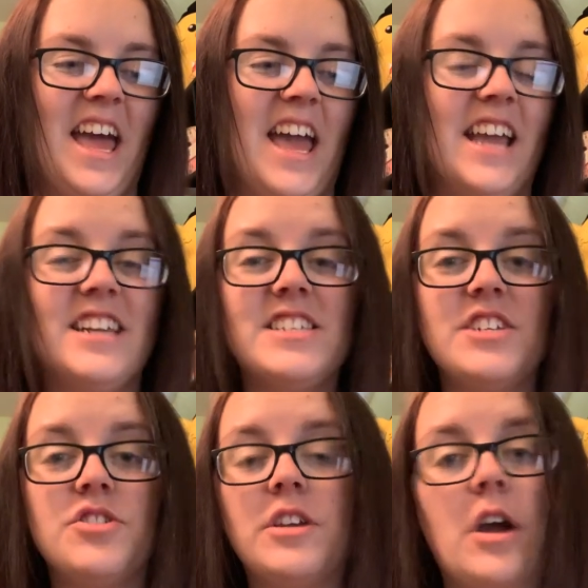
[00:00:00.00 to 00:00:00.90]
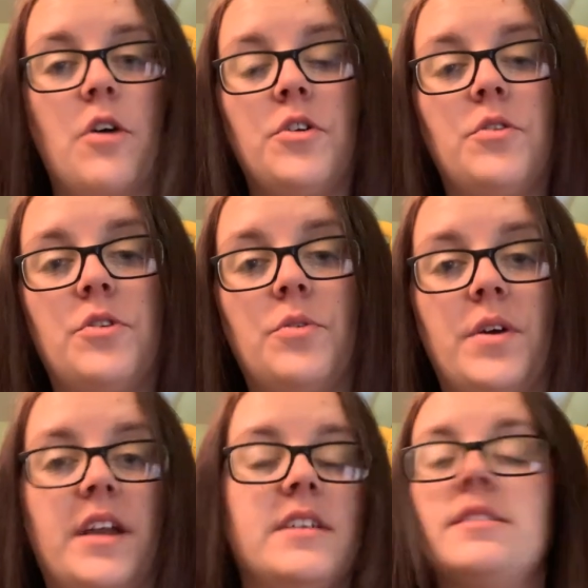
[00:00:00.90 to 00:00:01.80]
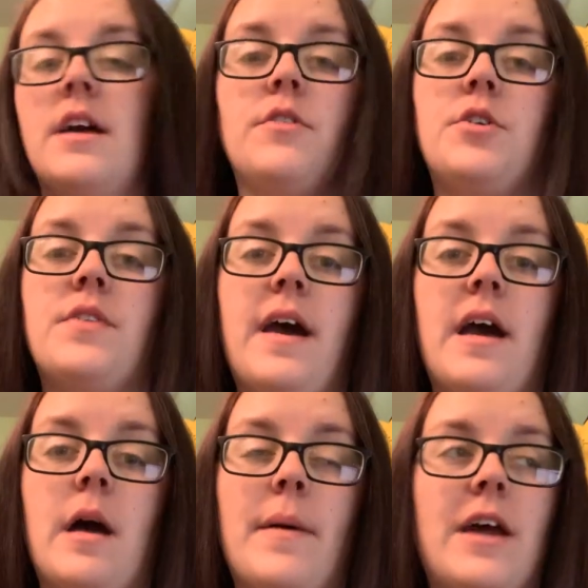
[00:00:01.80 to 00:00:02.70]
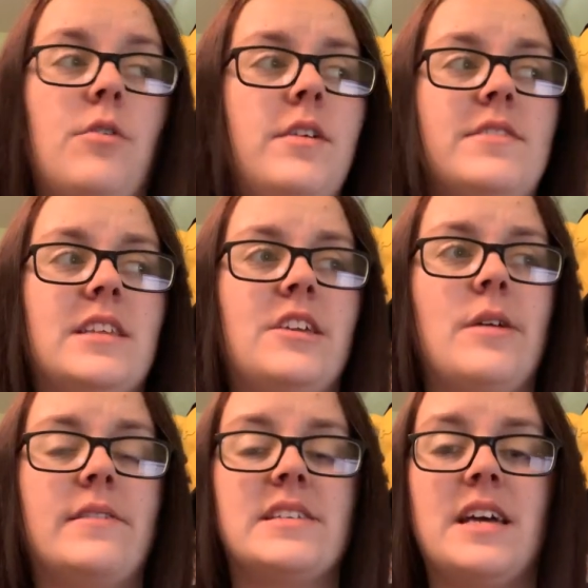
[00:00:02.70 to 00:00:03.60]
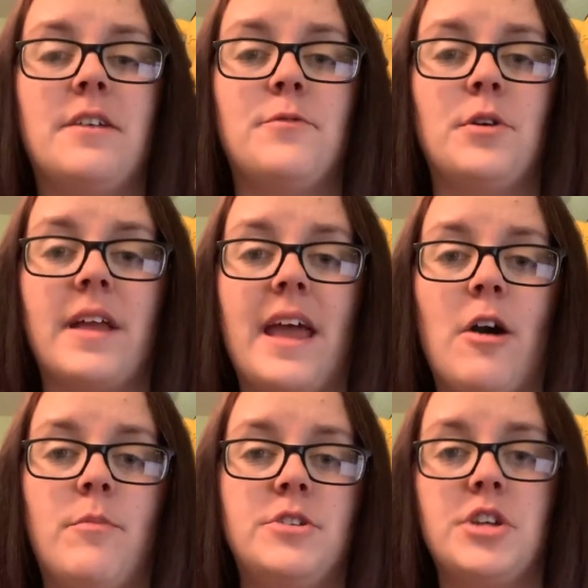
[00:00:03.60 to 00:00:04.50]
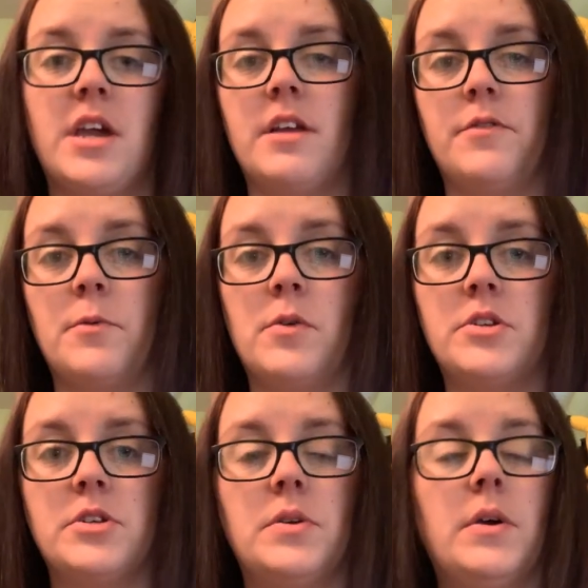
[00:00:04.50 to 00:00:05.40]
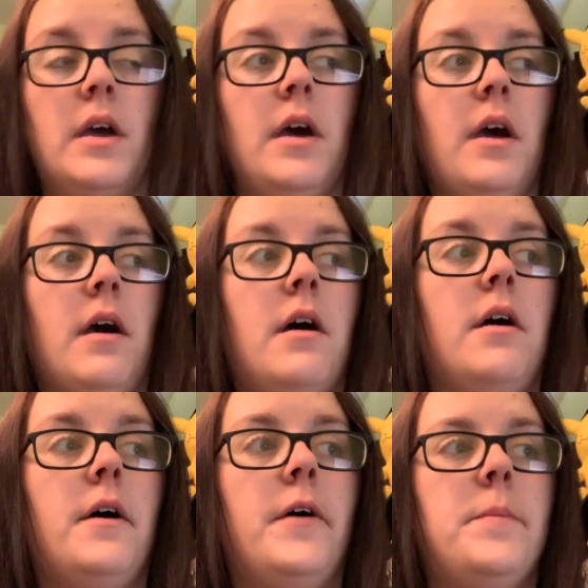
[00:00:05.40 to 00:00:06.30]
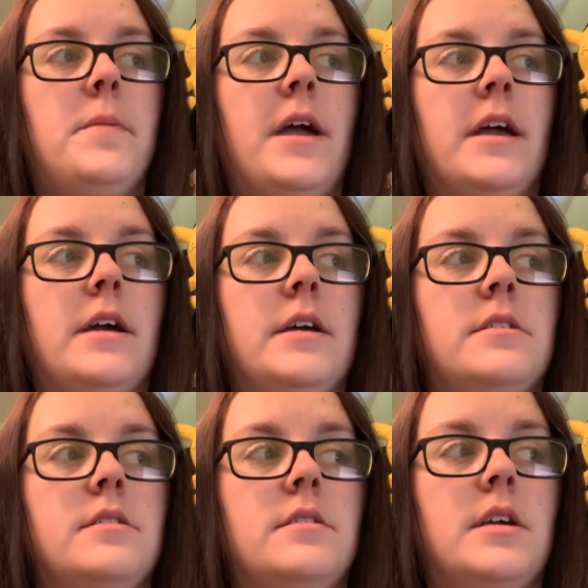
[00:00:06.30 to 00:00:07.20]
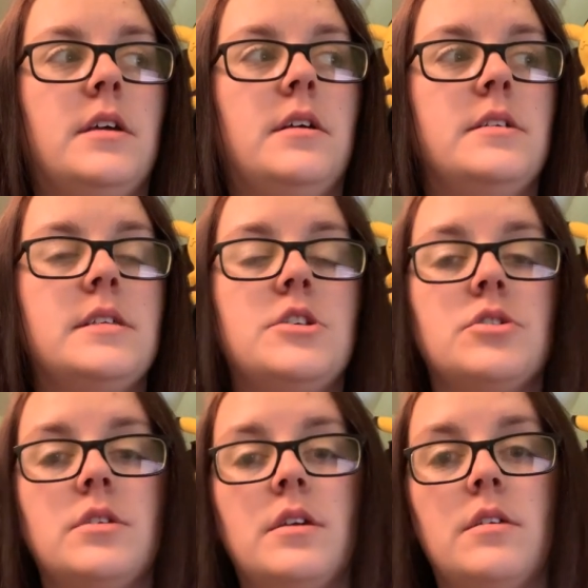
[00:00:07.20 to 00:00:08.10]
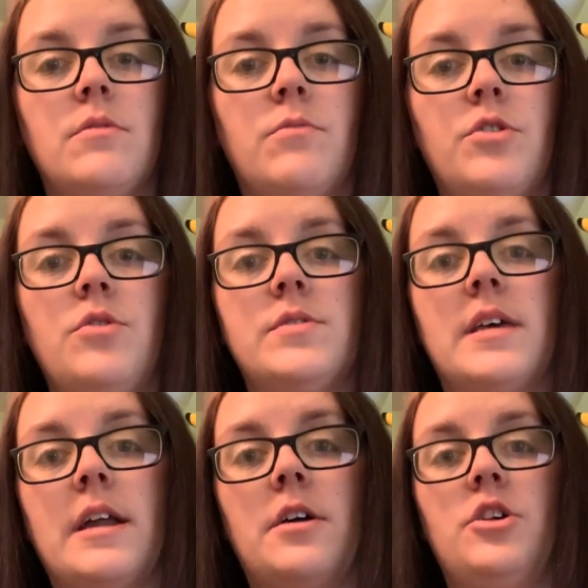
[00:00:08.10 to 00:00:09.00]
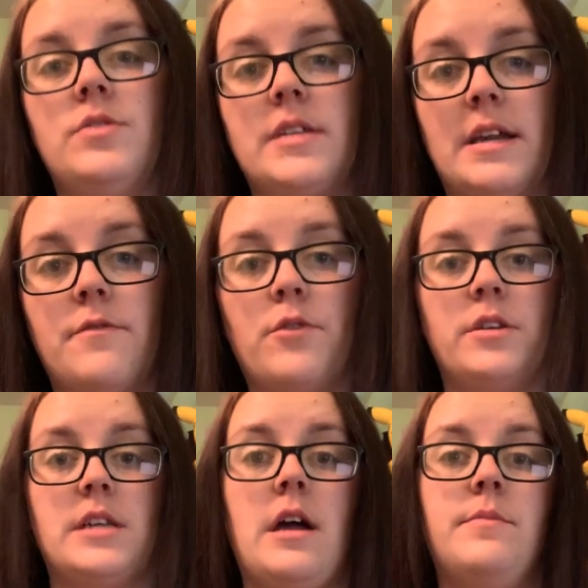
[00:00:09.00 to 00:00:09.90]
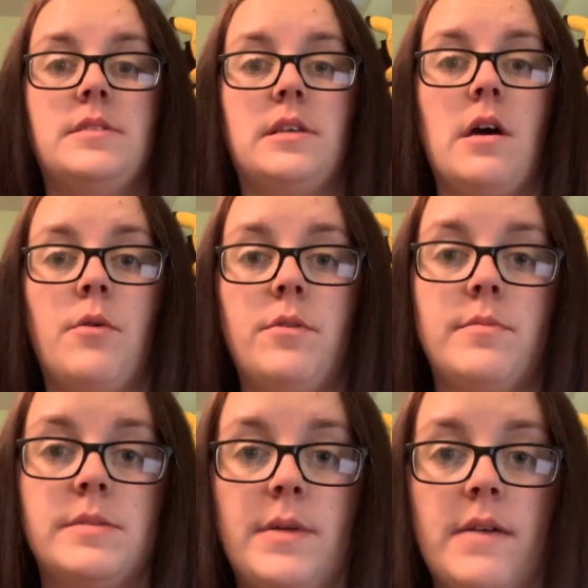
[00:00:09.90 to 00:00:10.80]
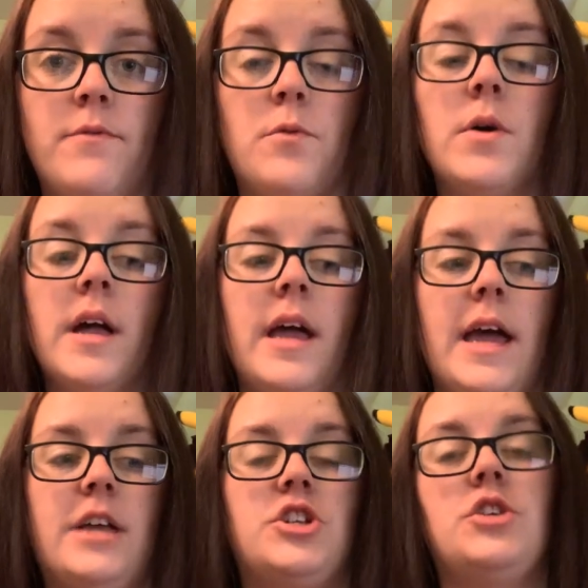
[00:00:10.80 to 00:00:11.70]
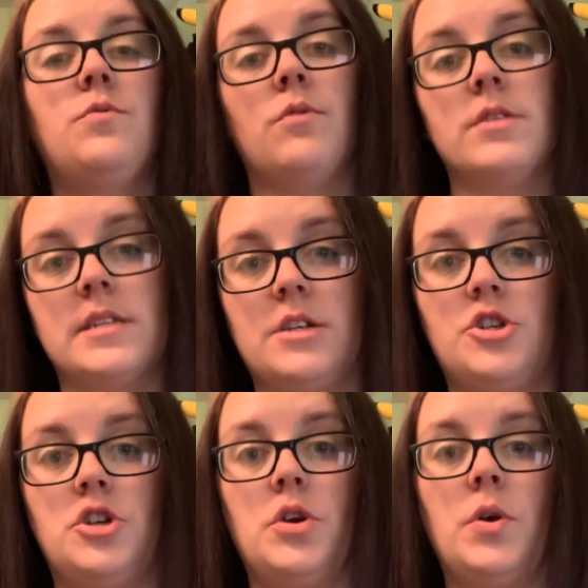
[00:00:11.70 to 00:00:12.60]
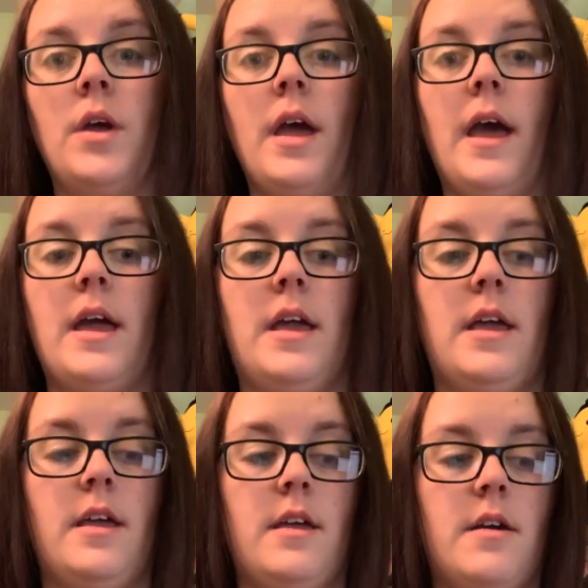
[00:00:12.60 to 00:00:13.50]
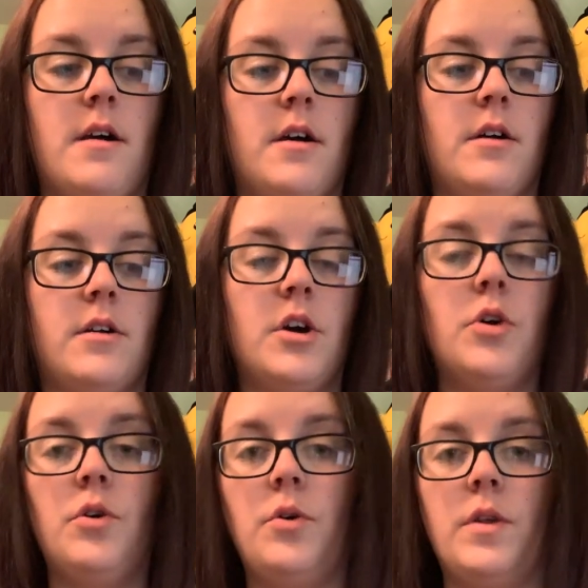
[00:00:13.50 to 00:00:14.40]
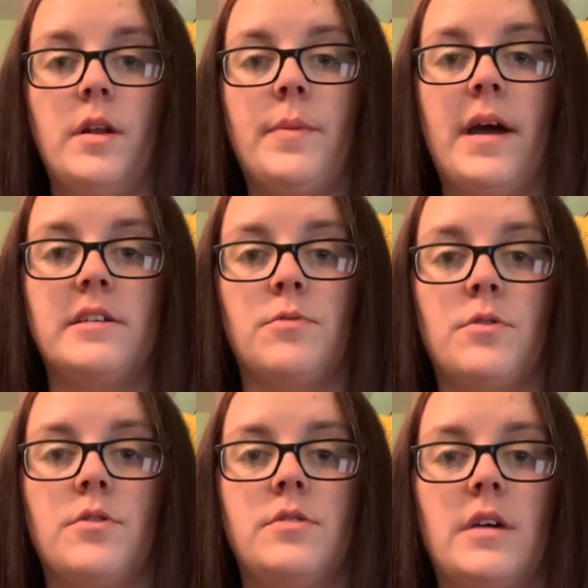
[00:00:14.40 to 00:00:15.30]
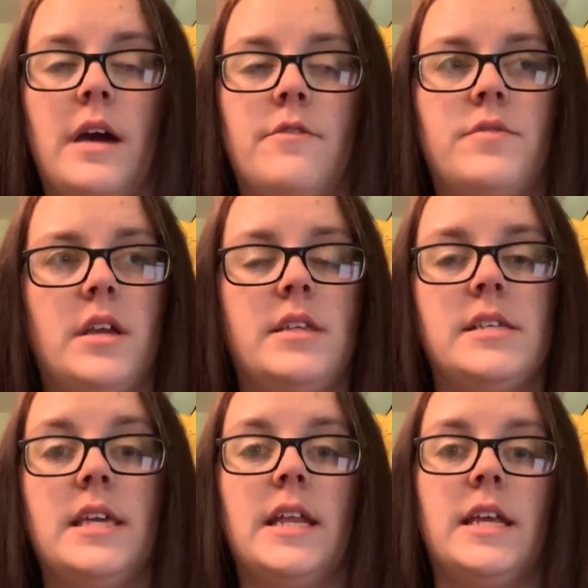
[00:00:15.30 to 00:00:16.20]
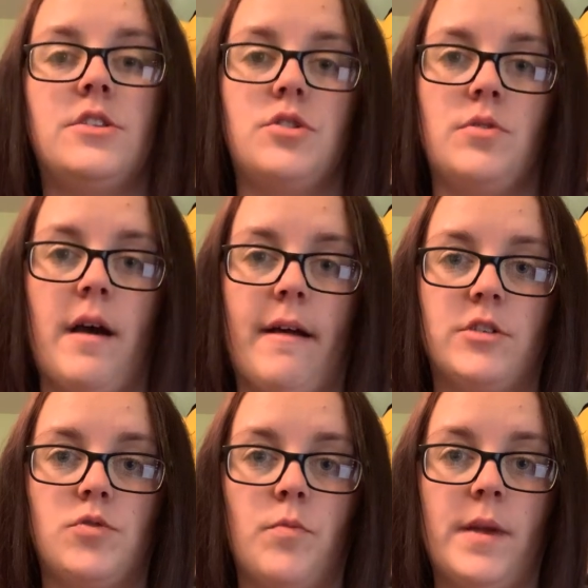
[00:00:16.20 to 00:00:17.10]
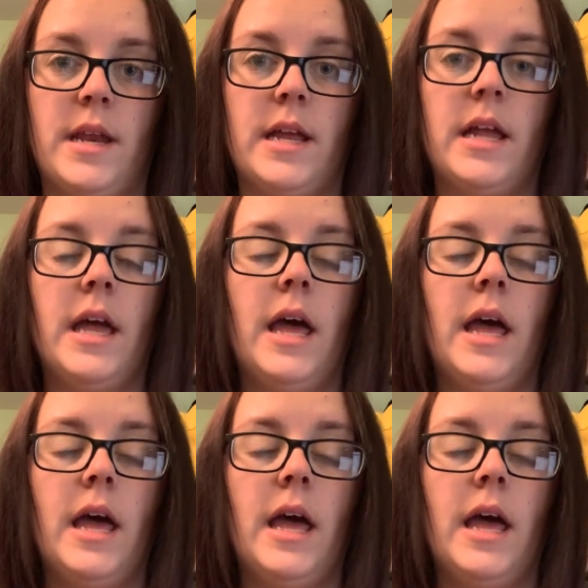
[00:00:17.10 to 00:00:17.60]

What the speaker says: And essentially all you're doing is downloading the app. I don't even think you have to sign up for an account, but you can if you want to. And then essentially you sign up for a time slot with Miss Banville, and she will send you a code and a password kind of thing to get into the actual meeting.